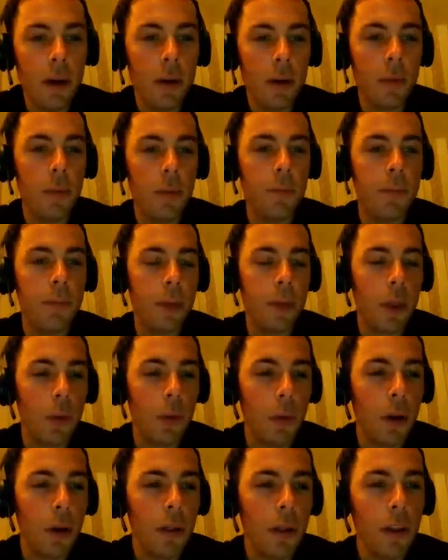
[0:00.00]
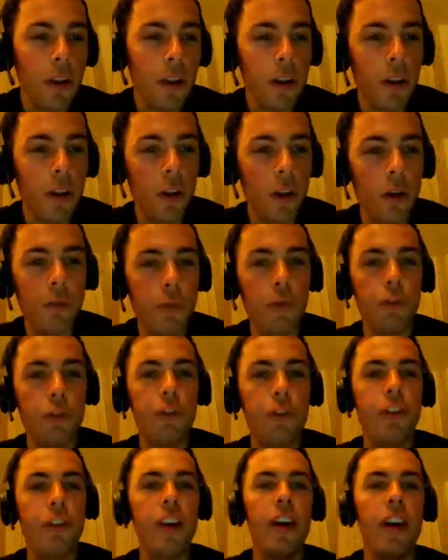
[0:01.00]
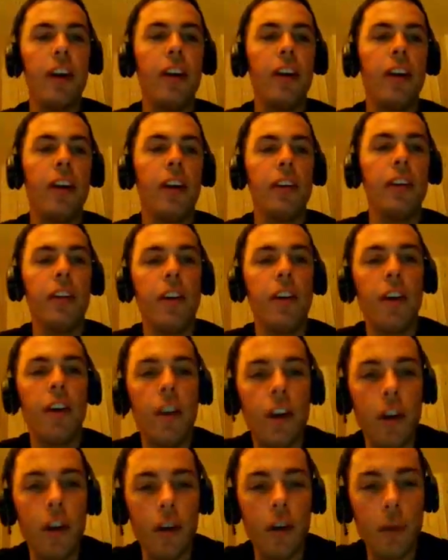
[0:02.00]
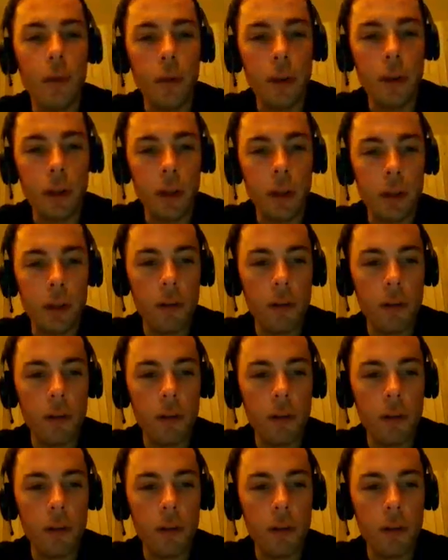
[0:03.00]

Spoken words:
well, one thing though for today, and what